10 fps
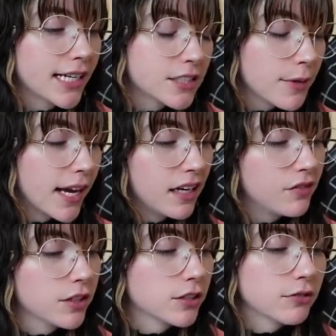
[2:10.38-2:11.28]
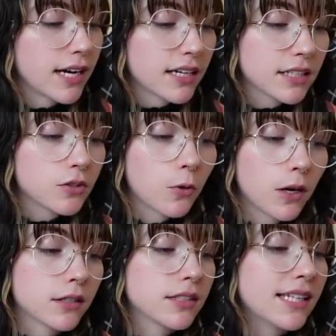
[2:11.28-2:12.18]
is behavior directed
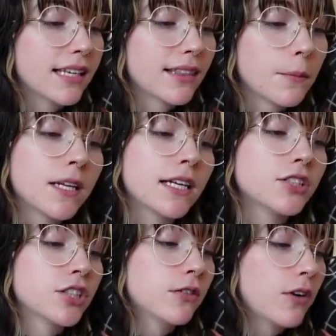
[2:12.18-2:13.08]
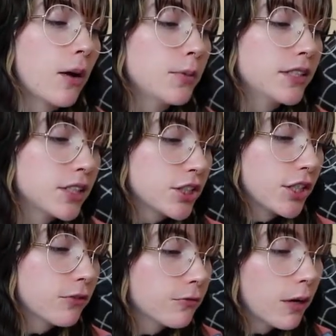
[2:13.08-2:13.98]
toward the elimination of
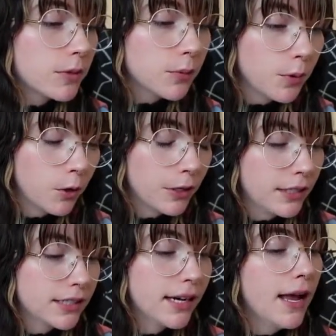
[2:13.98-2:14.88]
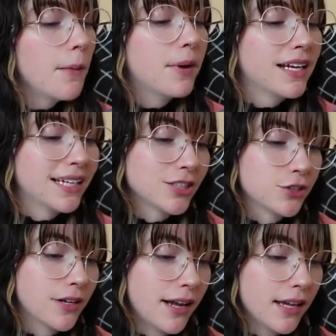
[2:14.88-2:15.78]
competition from an opponent by
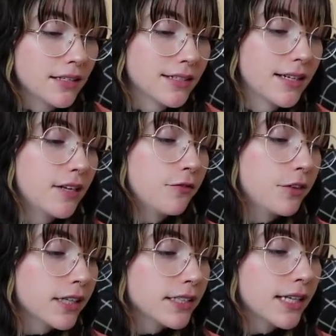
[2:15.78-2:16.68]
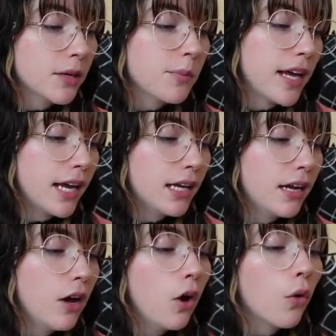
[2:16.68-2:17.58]
injuring it, inflicting it
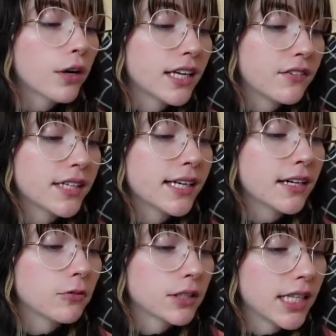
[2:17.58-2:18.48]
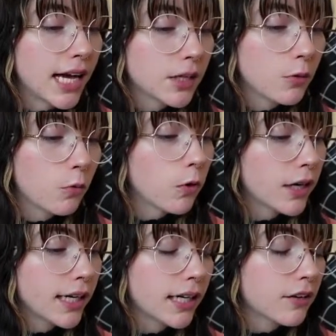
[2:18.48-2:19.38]
pain, or giving it a reliable
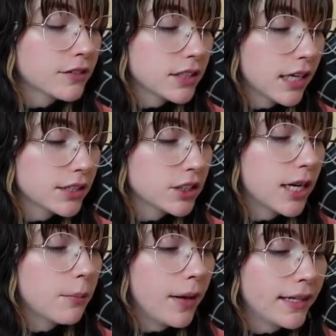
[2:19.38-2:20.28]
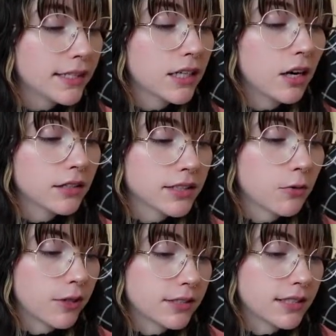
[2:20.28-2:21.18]
warning of such impending
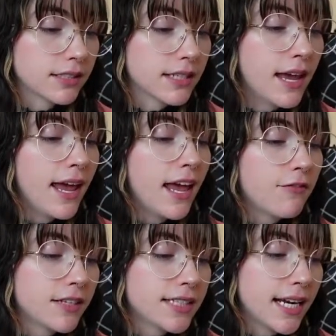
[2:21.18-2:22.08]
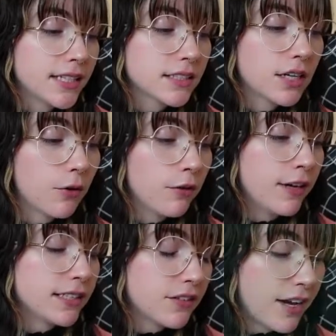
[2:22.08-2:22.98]
consequences if it takes no evasive